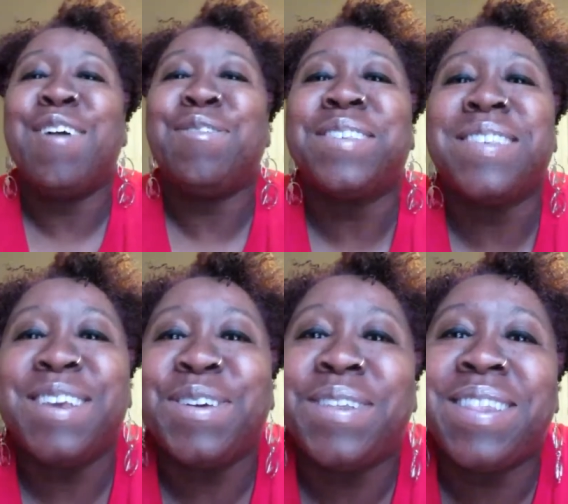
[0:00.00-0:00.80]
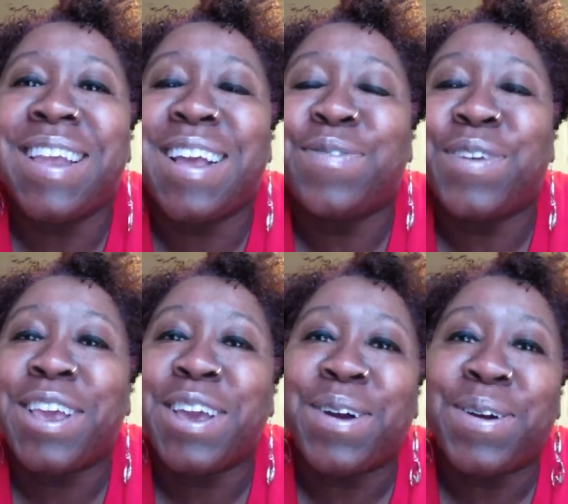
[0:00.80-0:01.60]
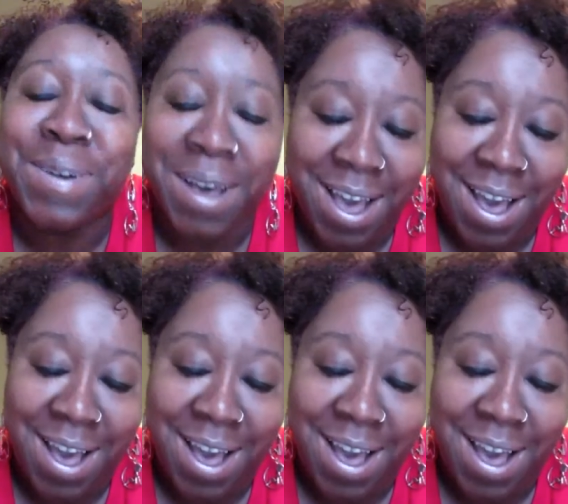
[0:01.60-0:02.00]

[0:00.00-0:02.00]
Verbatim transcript: I will see you in the next video.